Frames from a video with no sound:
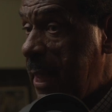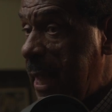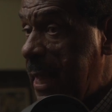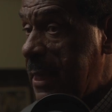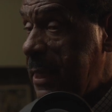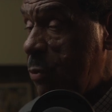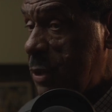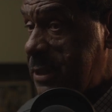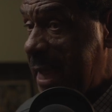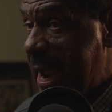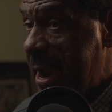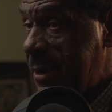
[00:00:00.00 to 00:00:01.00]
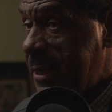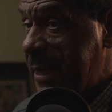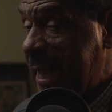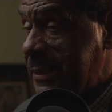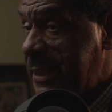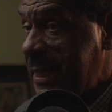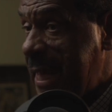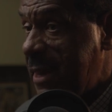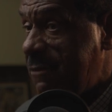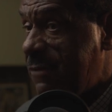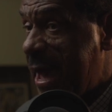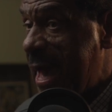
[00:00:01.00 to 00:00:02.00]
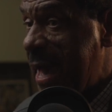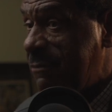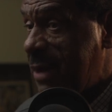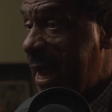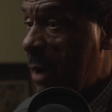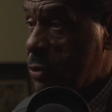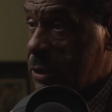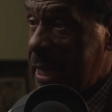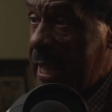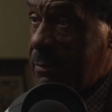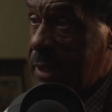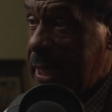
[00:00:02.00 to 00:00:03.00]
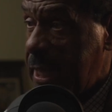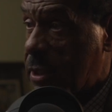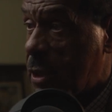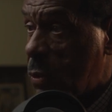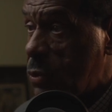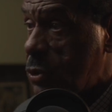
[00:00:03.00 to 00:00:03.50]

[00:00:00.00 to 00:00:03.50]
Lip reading: And he retired in 1985, and I was named the head coach.